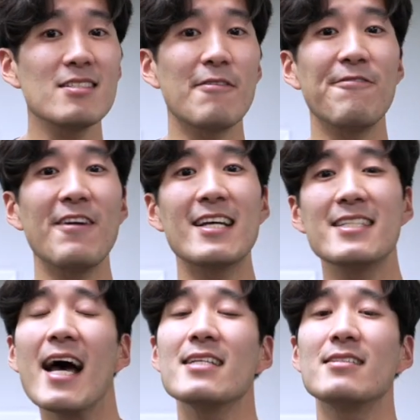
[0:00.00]
is a
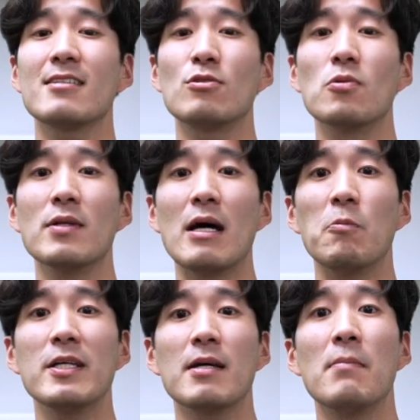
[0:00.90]
fantastic tool that
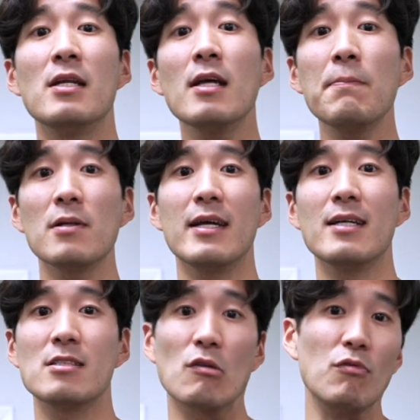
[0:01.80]
we can
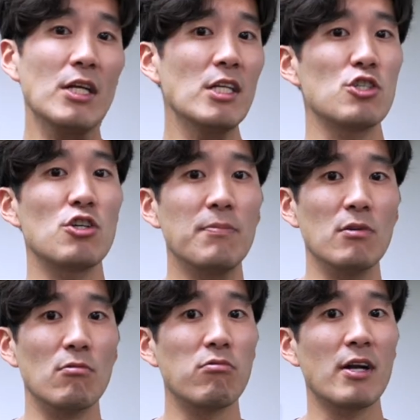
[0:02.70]
manipulate to
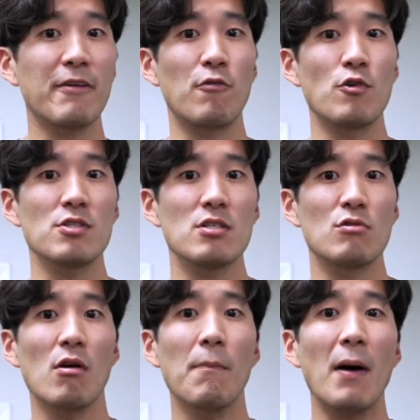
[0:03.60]
redistribute running forces
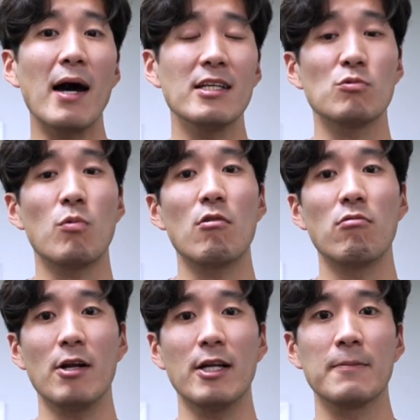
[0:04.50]
through our bodies while running.